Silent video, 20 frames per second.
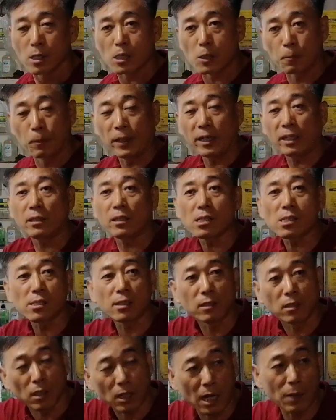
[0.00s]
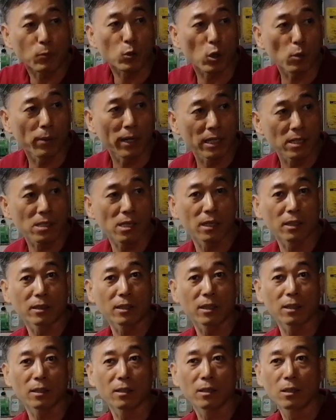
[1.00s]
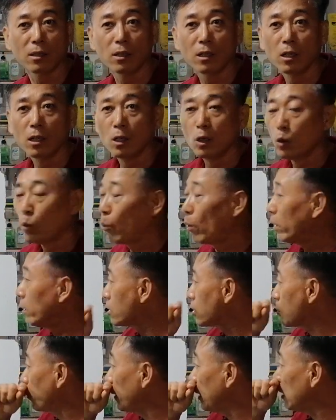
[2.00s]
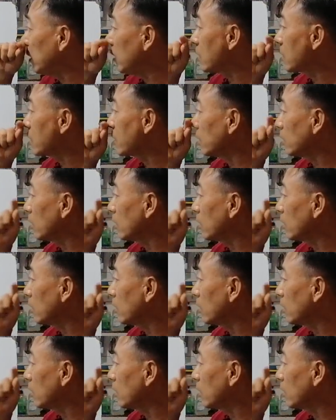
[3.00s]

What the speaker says: Spirit is captured by Satan. When spirit is